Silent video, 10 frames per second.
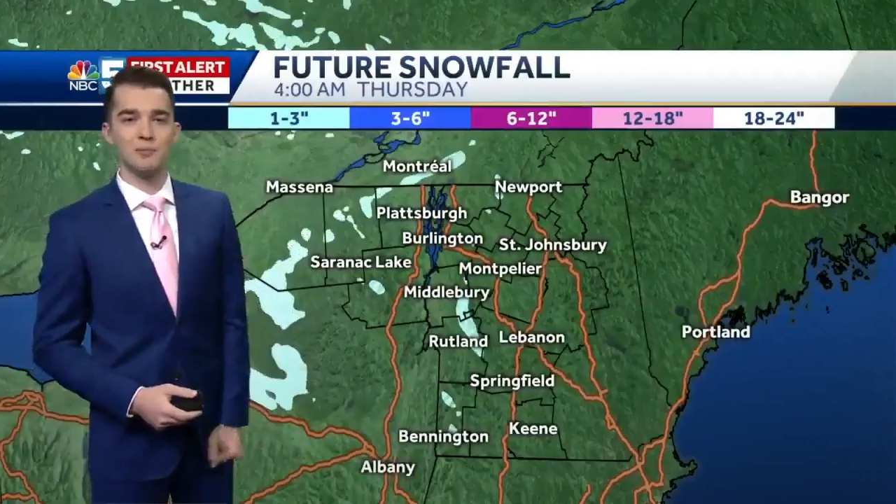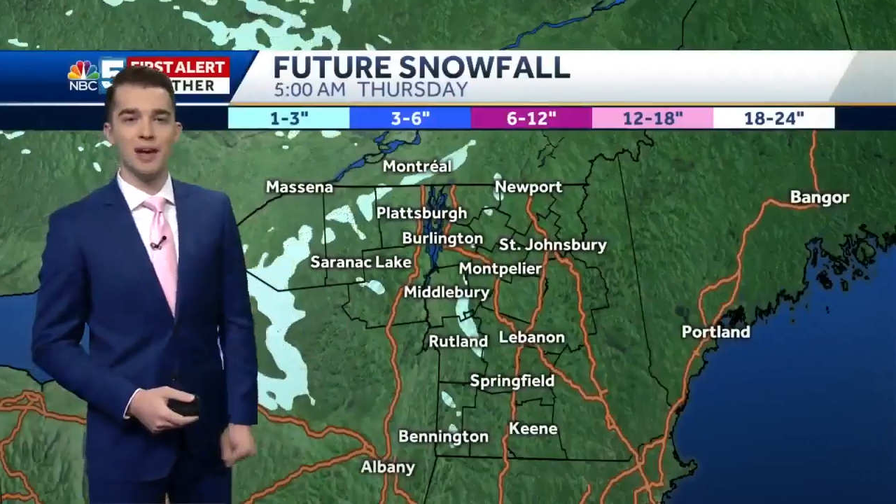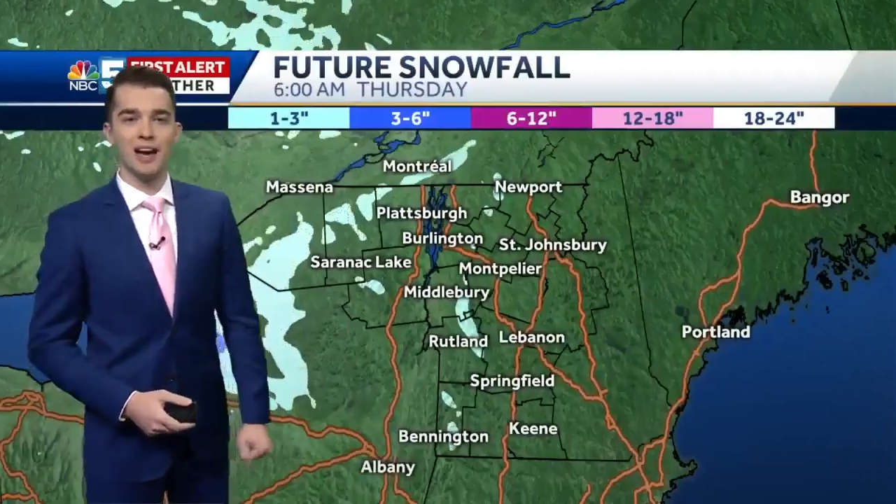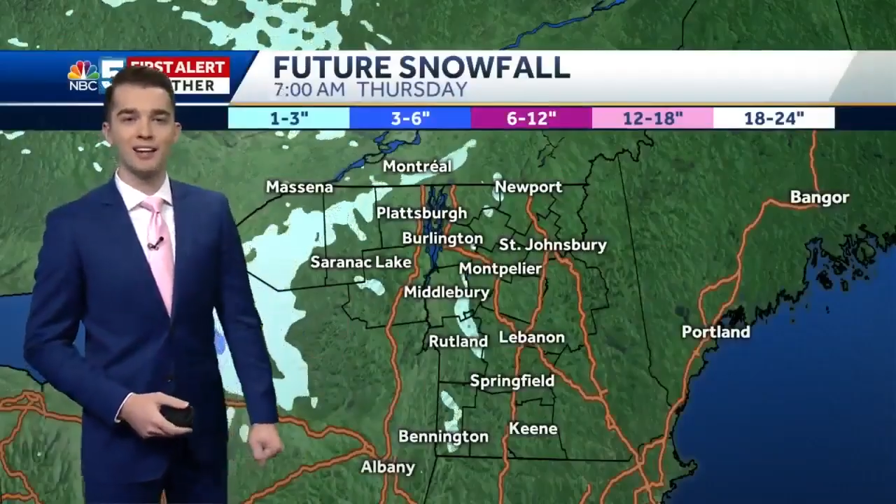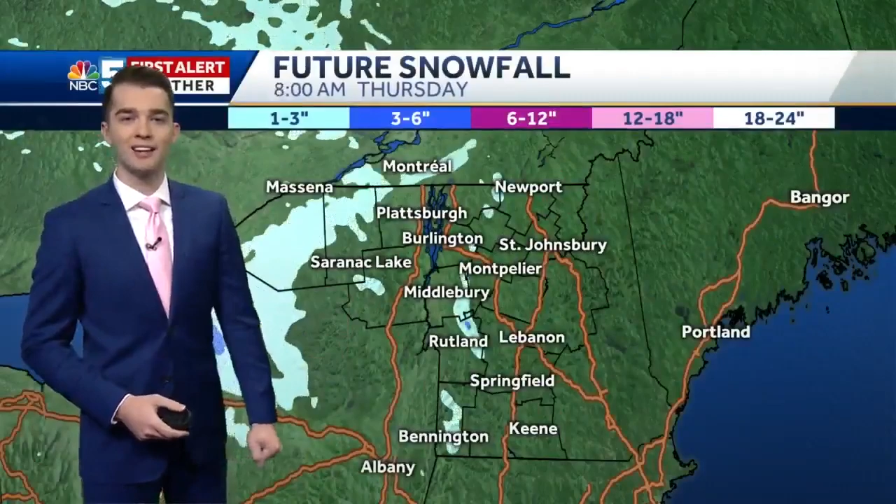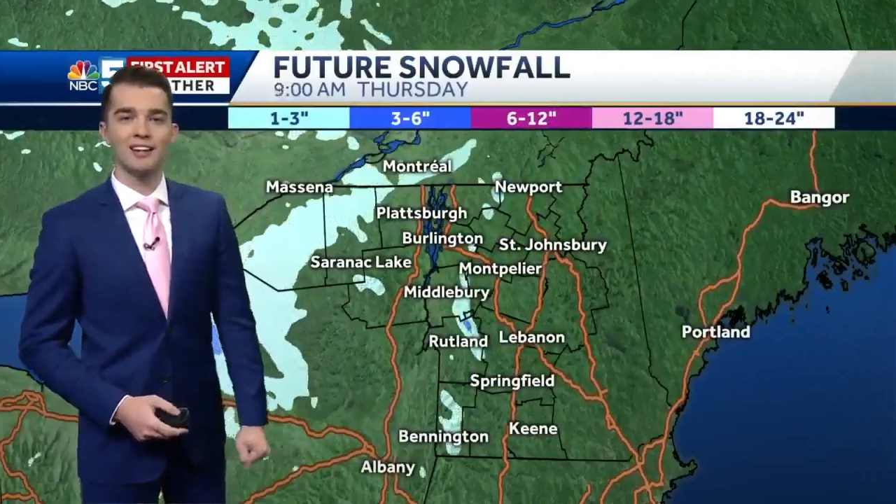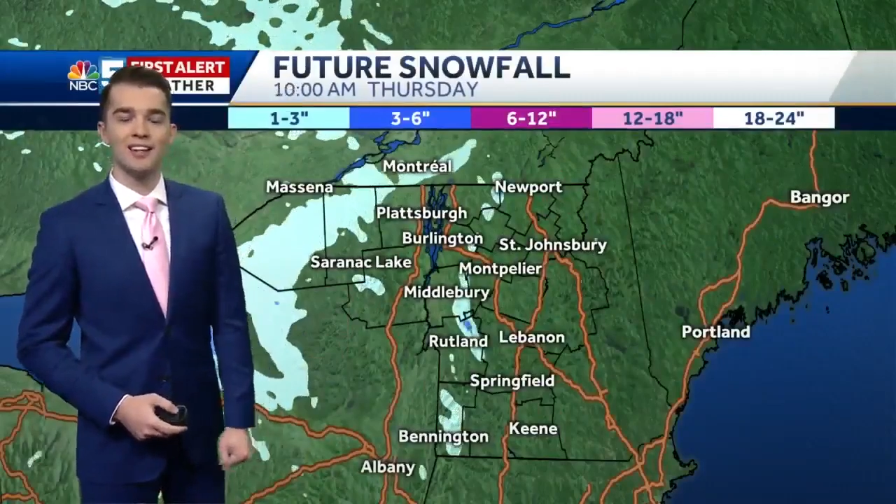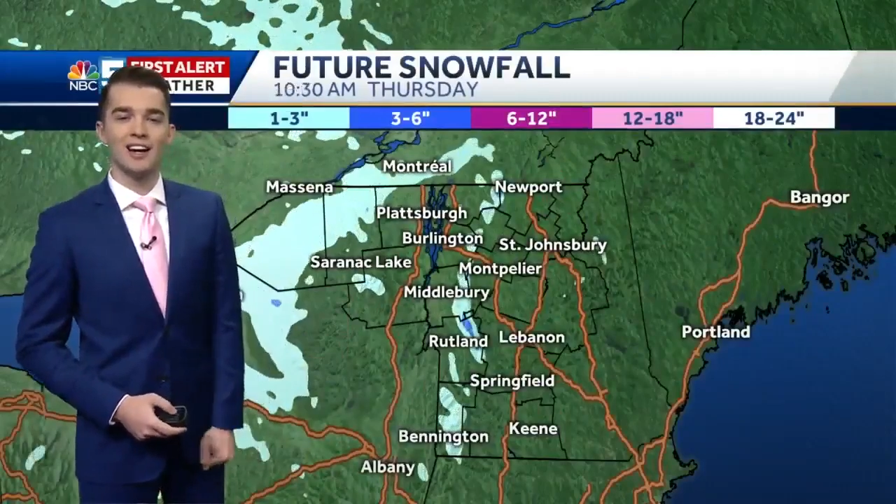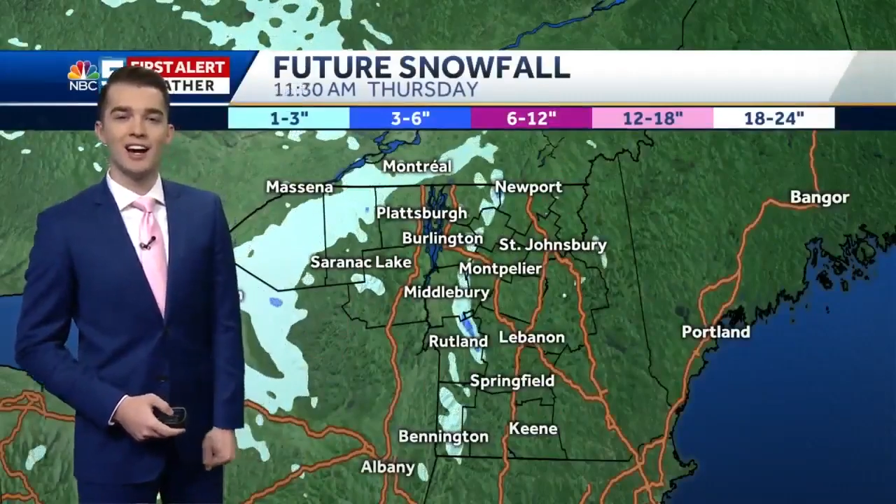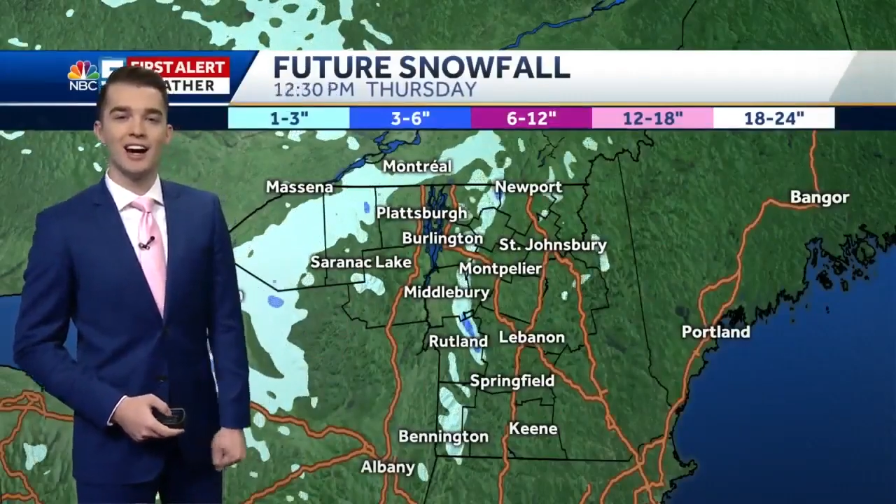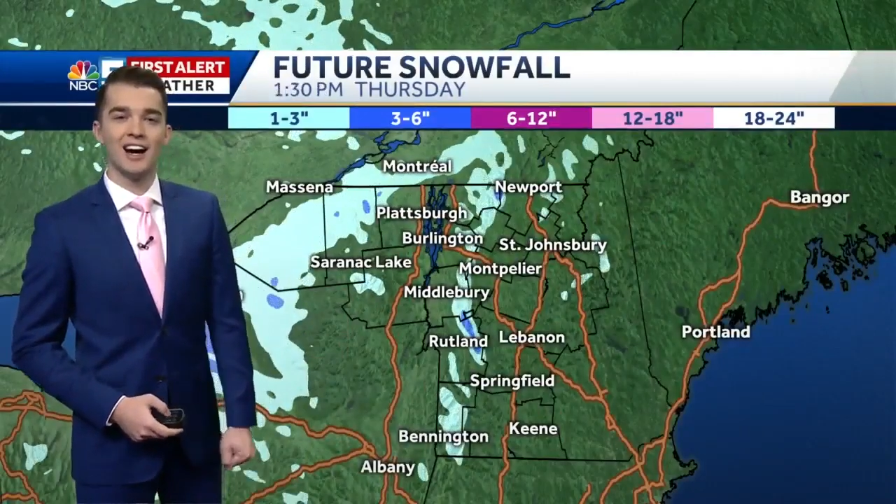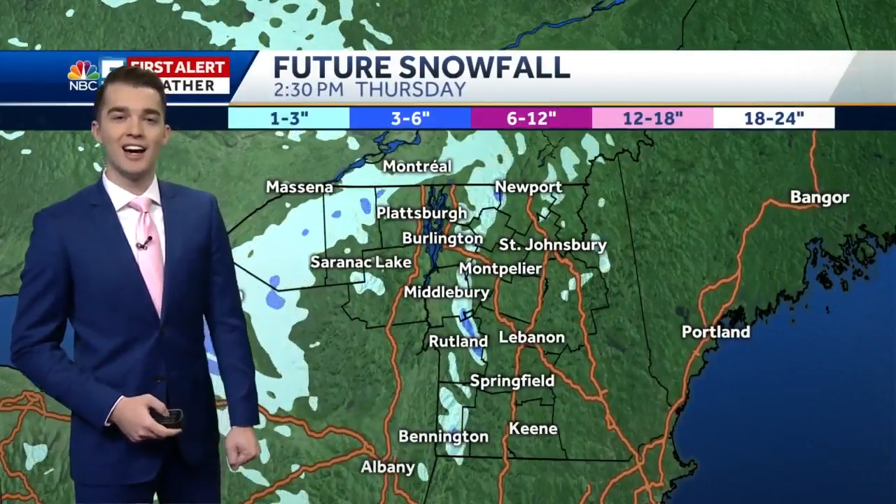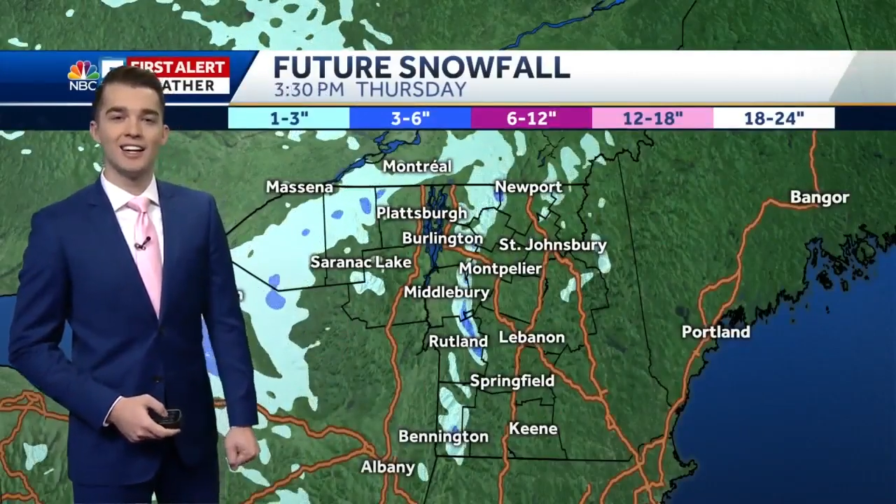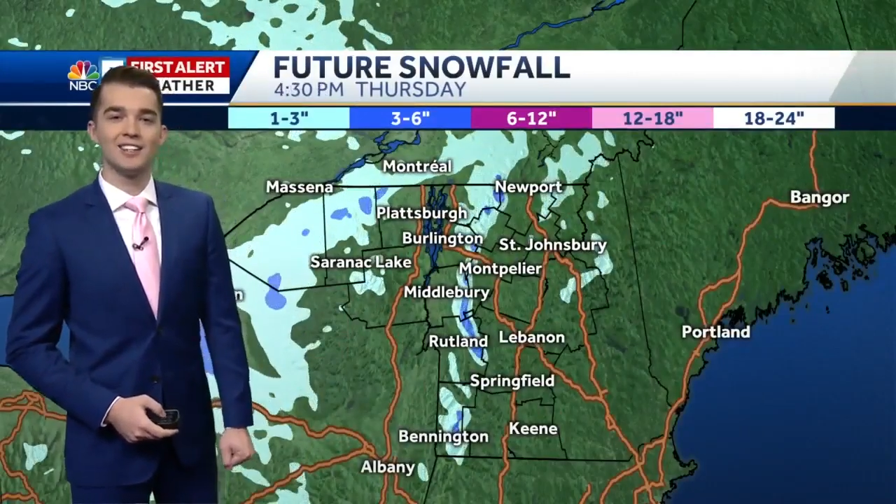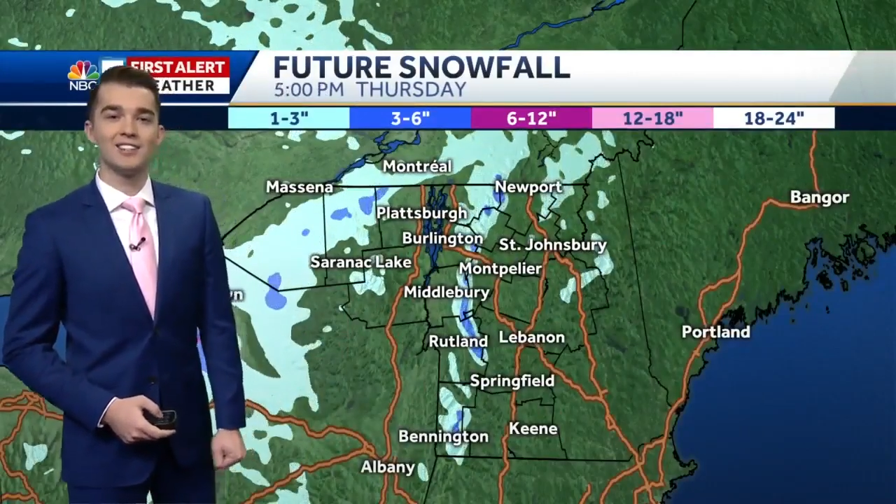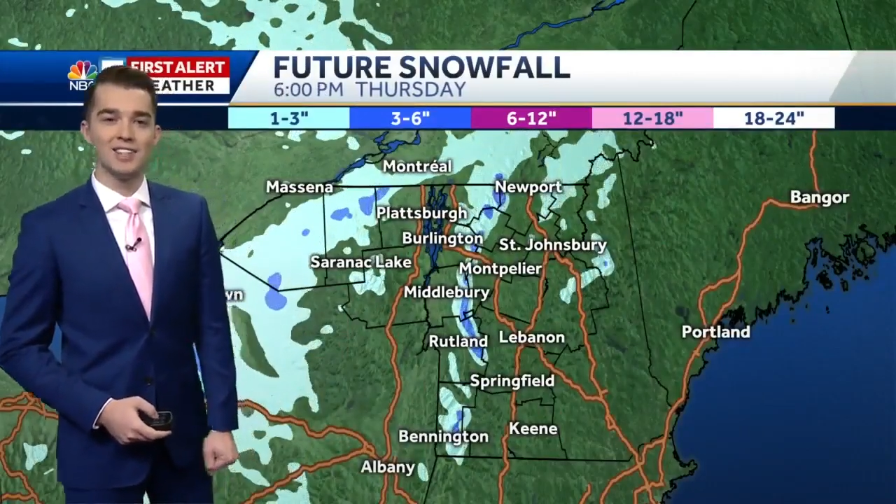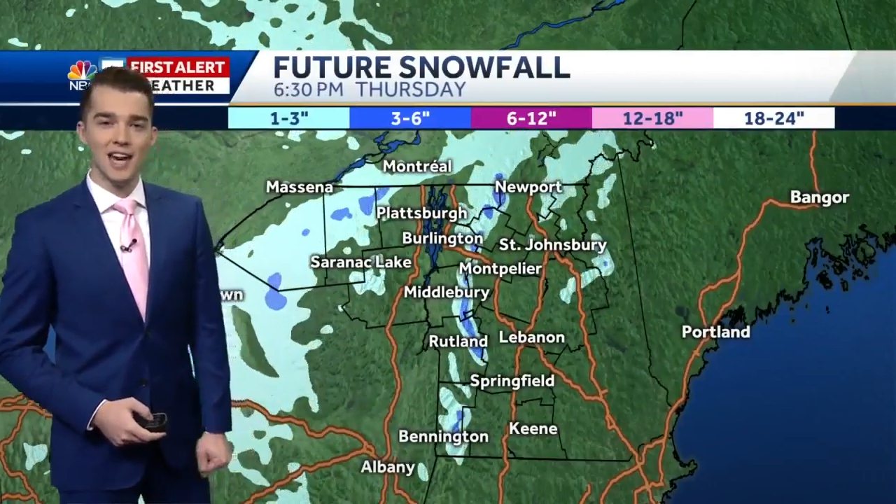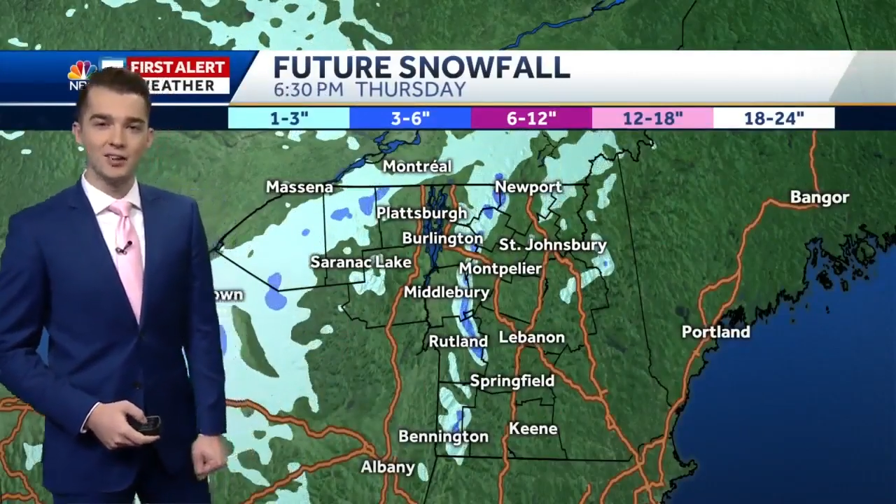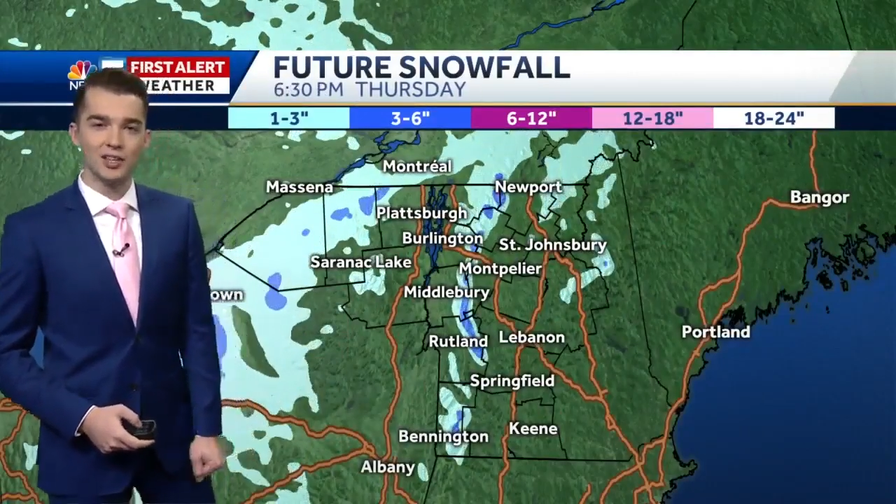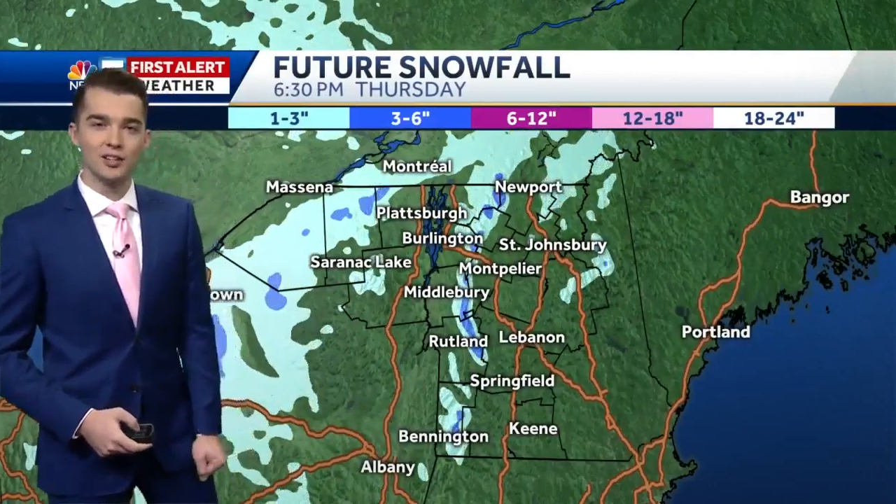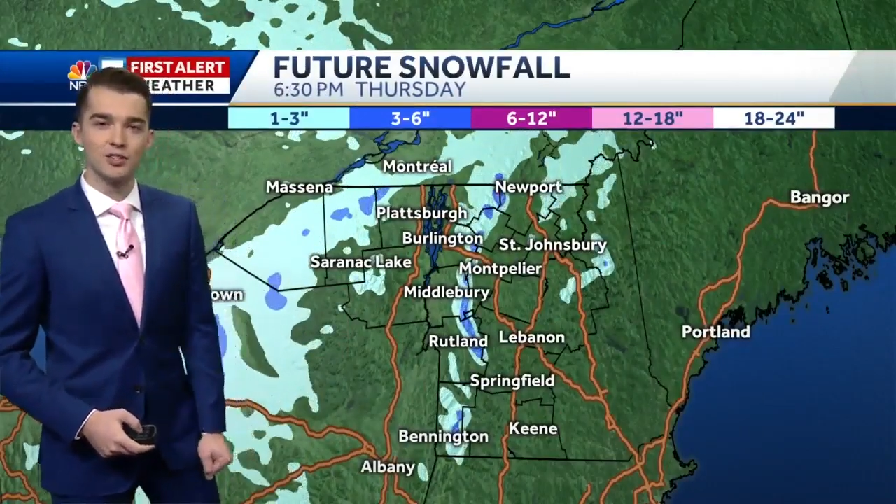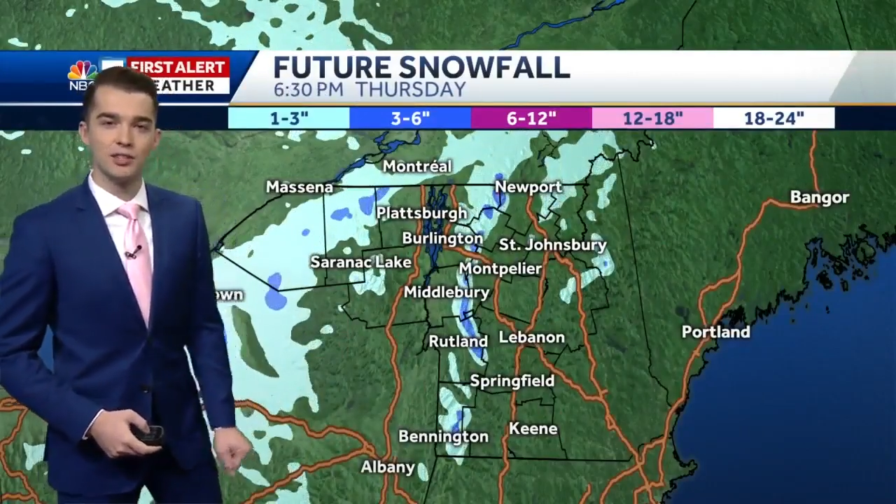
comes back on Saturday.